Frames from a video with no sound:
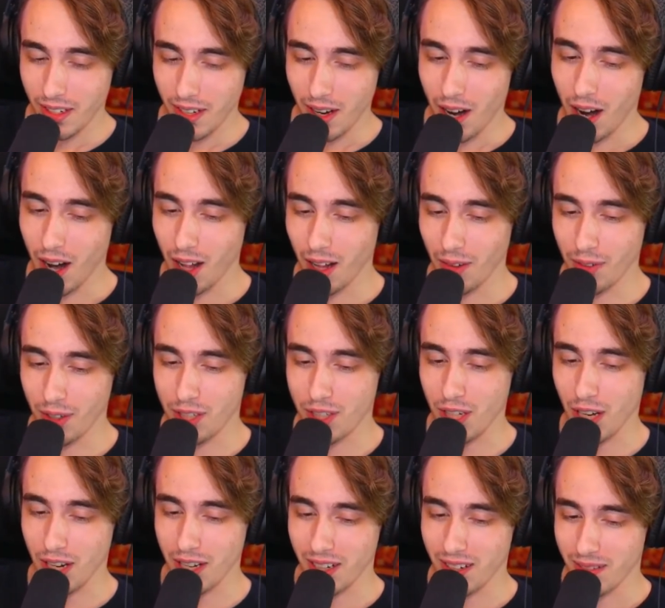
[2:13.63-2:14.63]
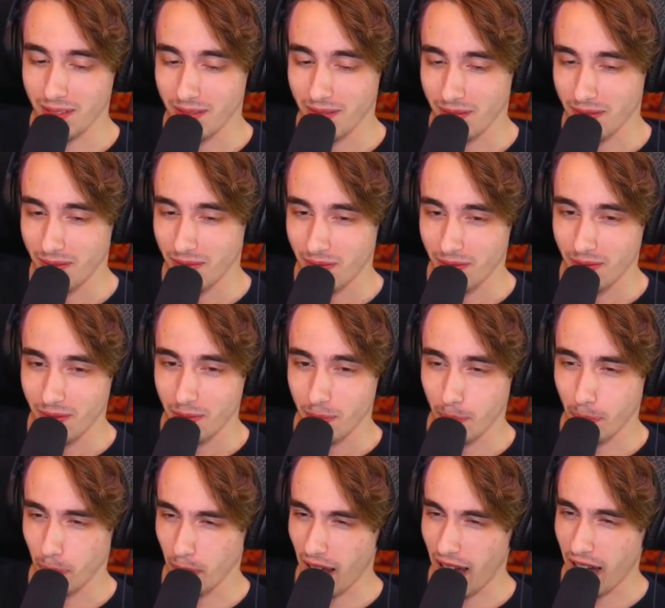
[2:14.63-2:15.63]
All of a sudden,
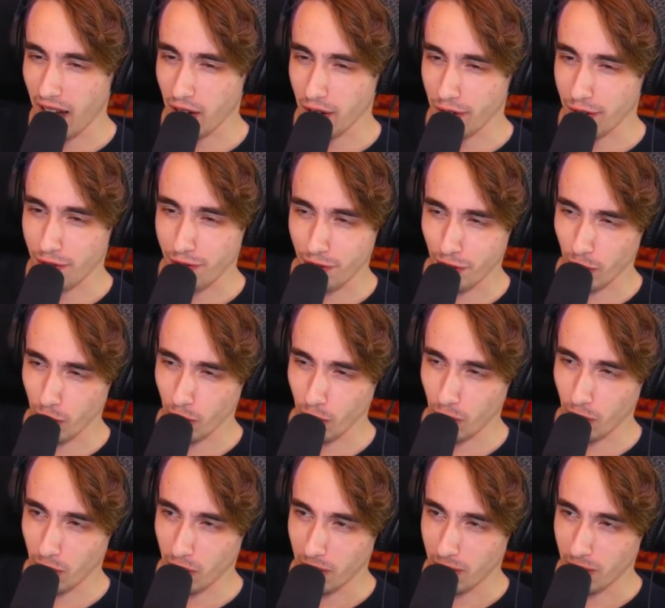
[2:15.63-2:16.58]
bladder full,